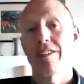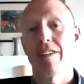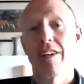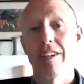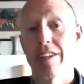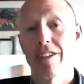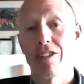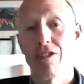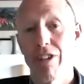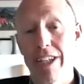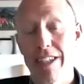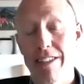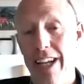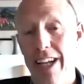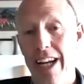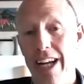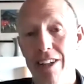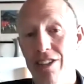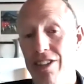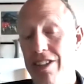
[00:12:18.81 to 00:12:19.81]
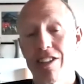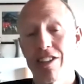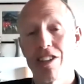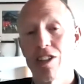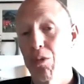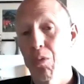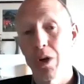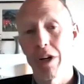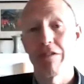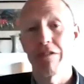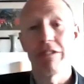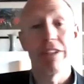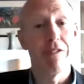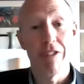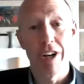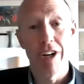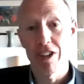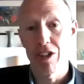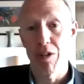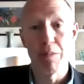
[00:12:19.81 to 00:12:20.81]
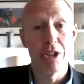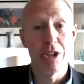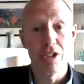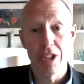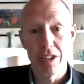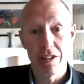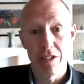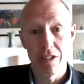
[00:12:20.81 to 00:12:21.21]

ton of transactions and you want to refresh a machine